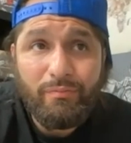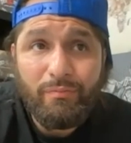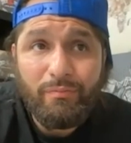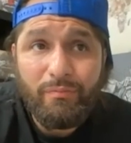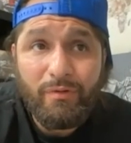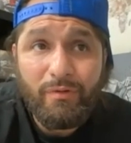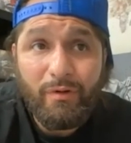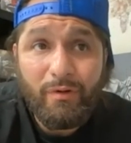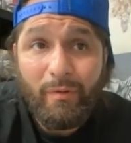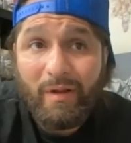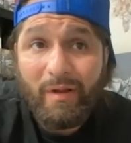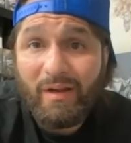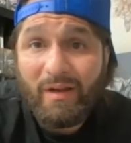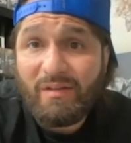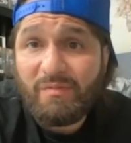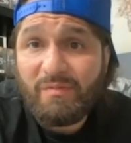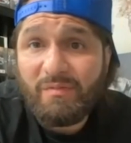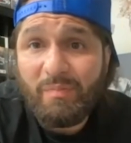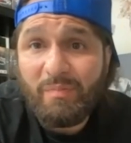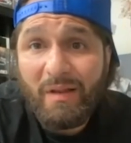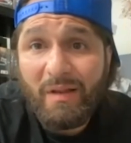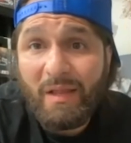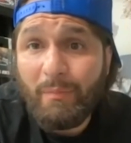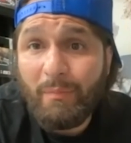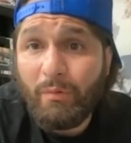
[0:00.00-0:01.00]
the greatest
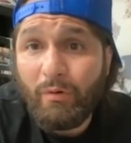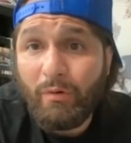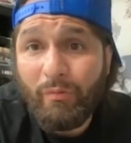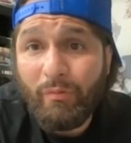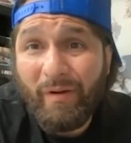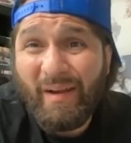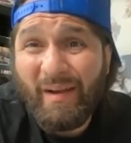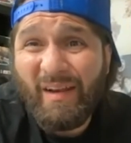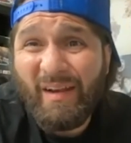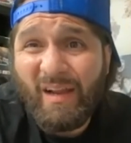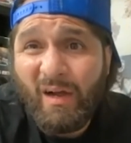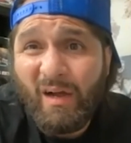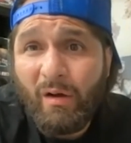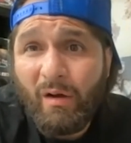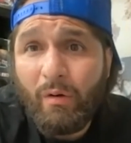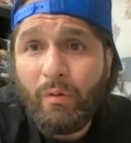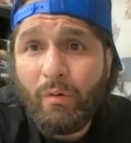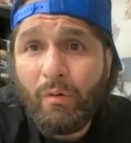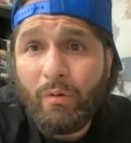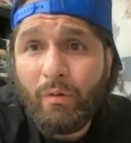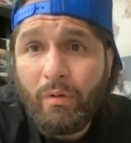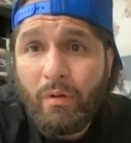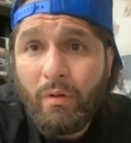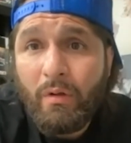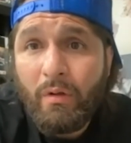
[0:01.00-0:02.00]
playbook right
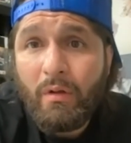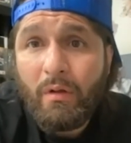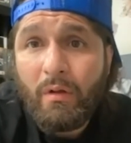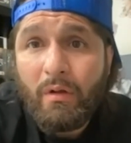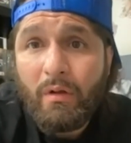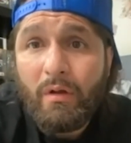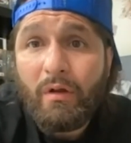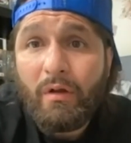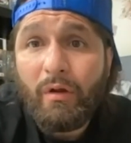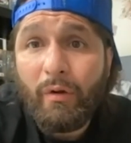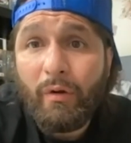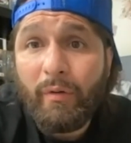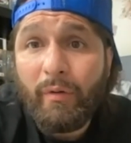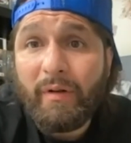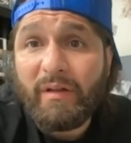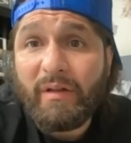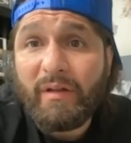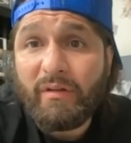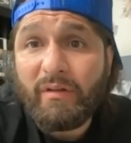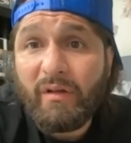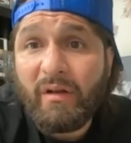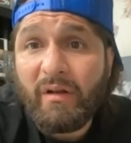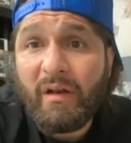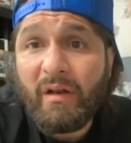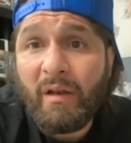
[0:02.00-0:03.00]
now currently
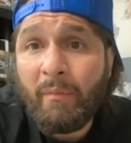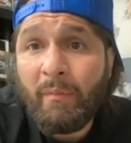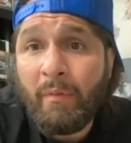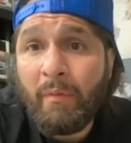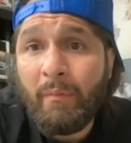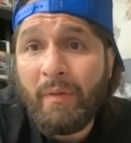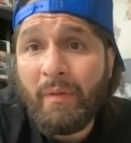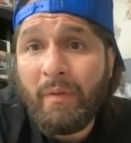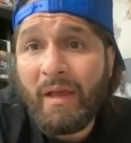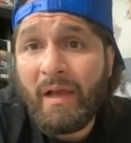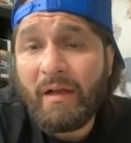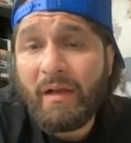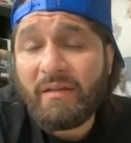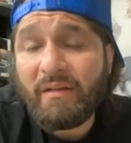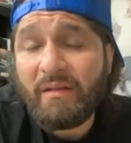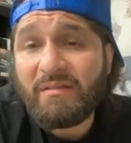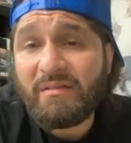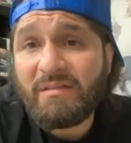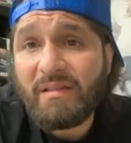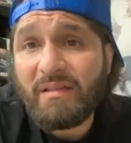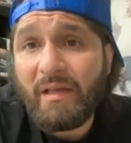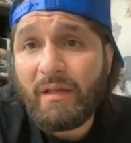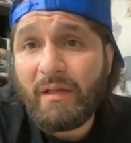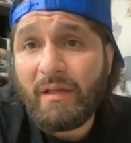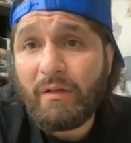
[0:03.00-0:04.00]
done in MMA, I could
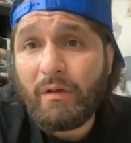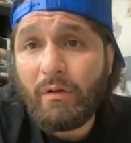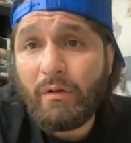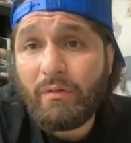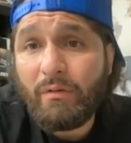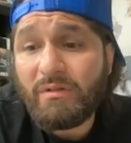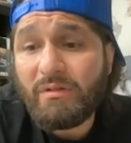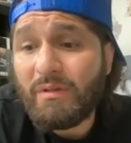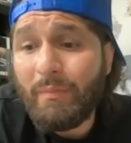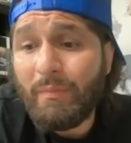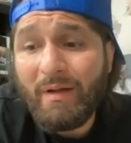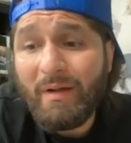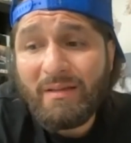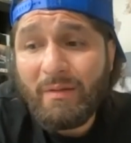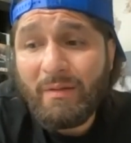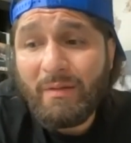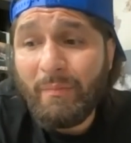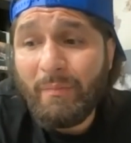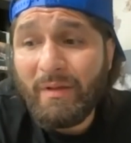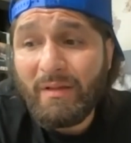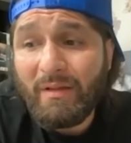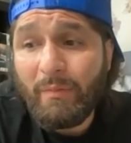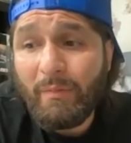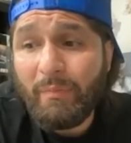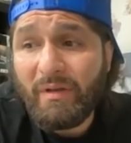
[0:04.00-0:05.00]
say, you know, he's about to
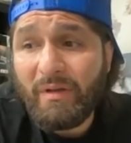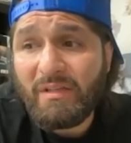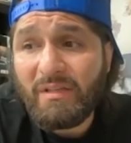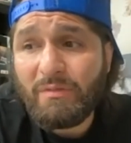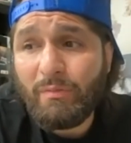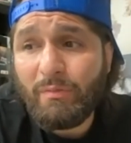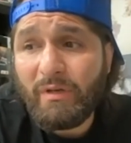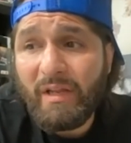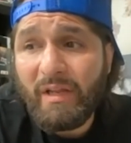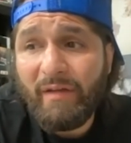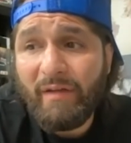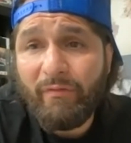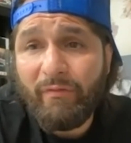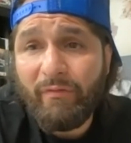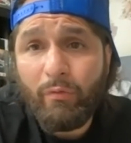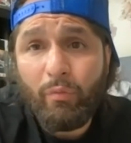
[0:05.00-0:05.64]
make the biggest money ever.